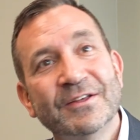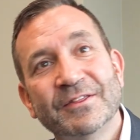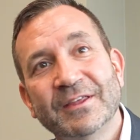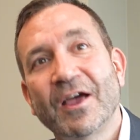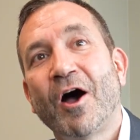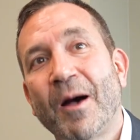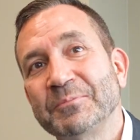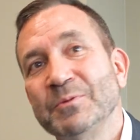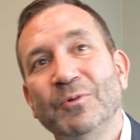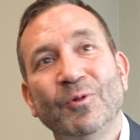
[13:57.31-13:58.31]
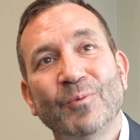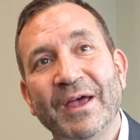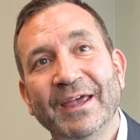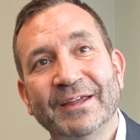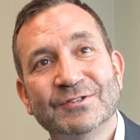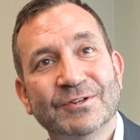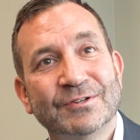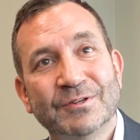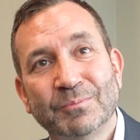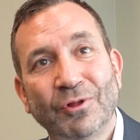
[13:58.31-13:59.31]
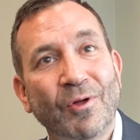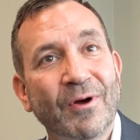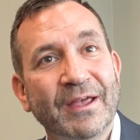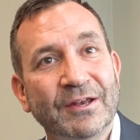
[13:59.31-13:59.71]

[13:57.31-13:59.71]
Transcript: the optimal way to deploy